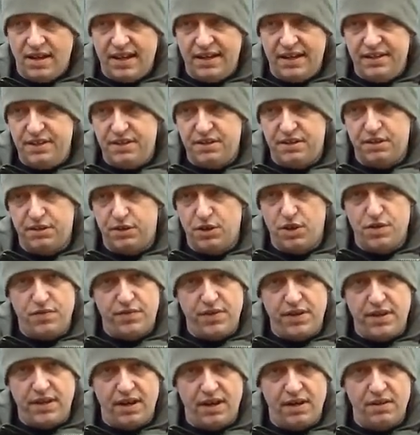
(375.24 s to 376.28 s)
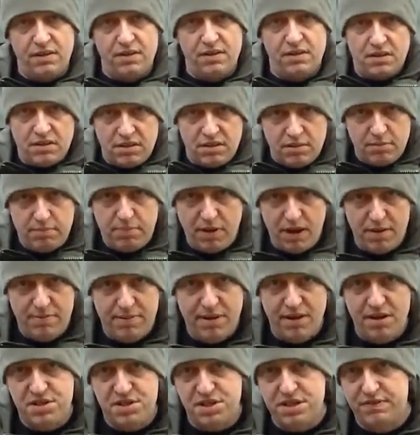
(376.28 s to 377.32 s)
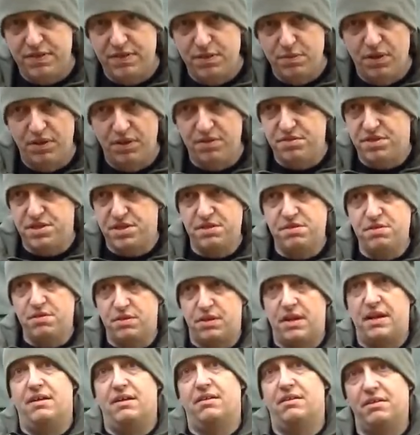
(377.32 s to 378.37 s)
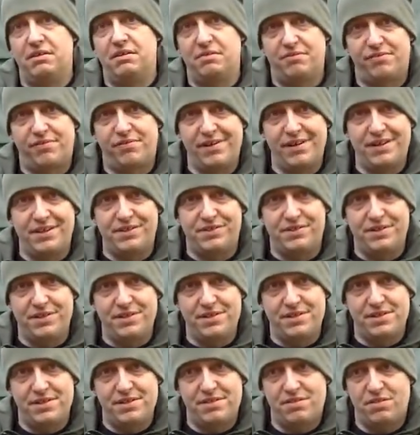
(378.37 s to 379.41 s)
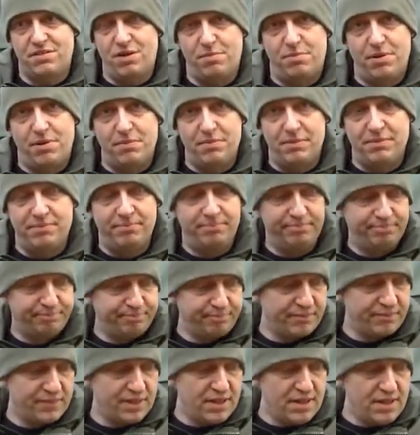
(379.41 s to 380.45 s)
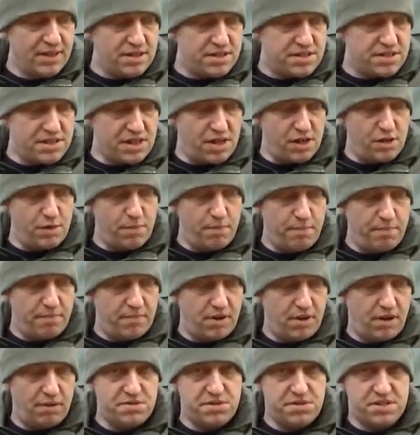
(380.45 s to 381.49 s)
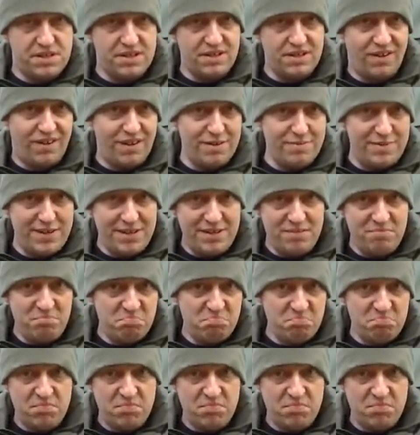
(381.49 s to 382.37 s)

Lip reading: and you can do a video per person if you want, so you get like three entries, not a problem. So, obviously I'm in,